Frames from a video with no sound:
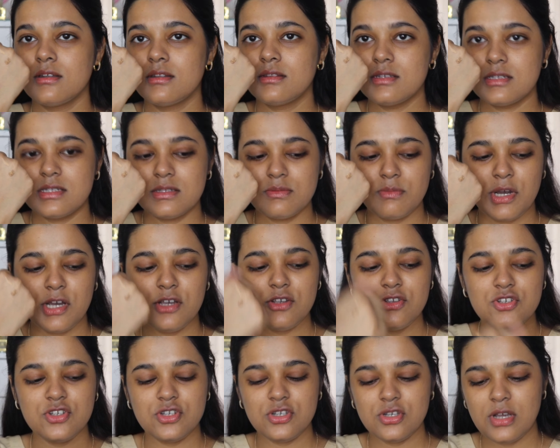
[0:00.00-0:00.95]
this
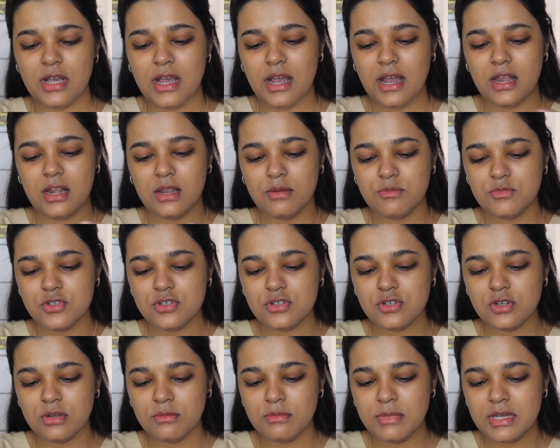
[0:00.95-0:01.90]
much, and I'm just
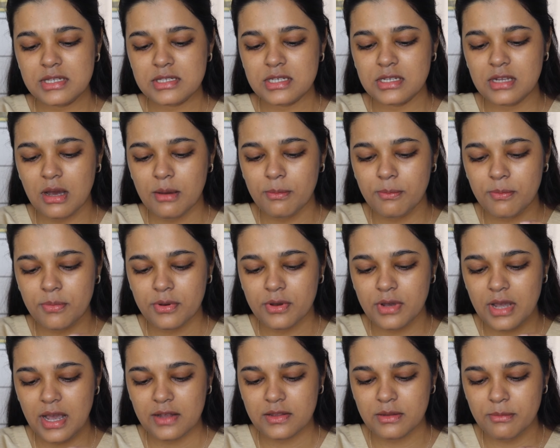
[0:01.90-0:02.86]
gonna mix it up
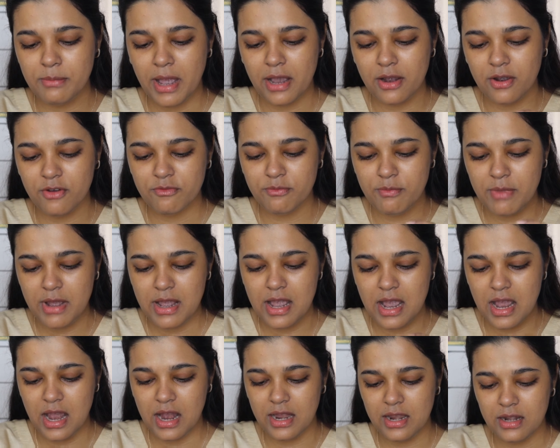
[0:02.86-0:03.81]
at the back of my
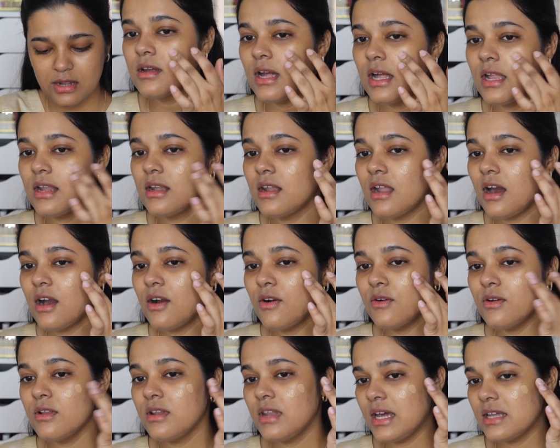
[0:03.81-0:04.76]
hand. And
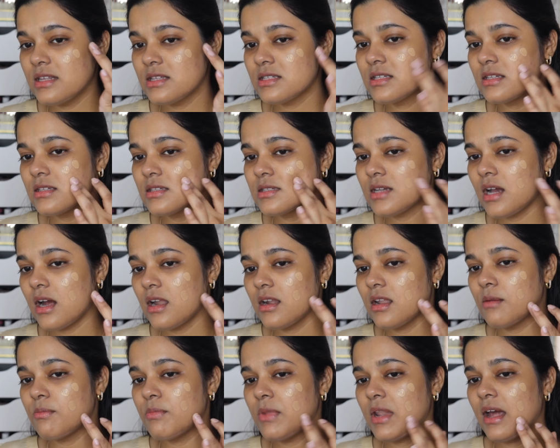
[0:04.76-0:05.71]
now let's start
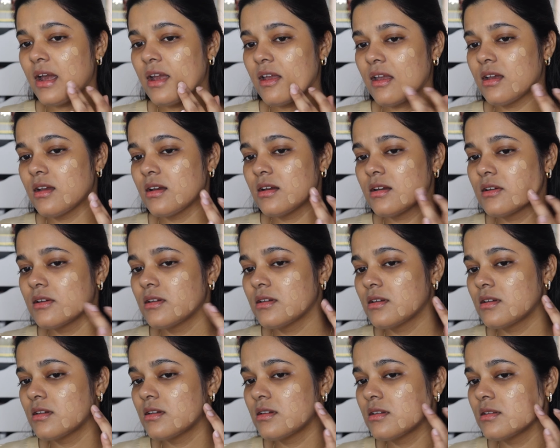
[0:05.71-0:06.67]
applying.
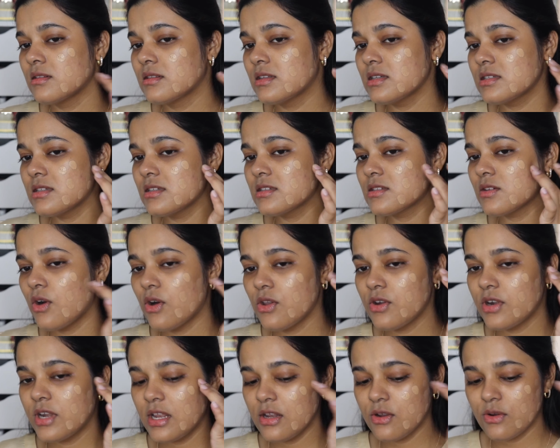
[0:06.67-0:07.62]
This is
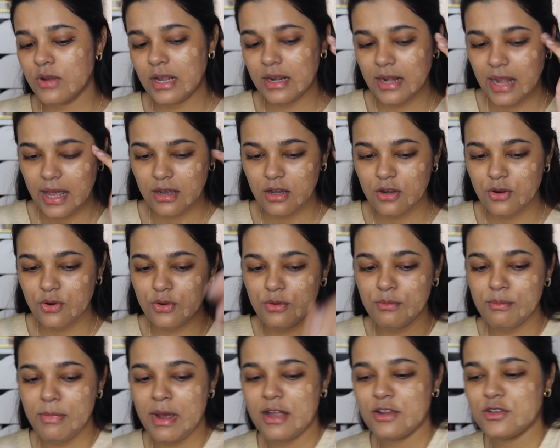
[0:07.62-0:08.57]
already looking like a
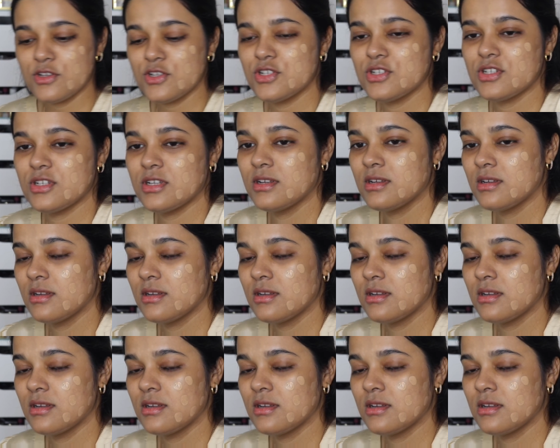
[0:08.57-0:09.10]
good match.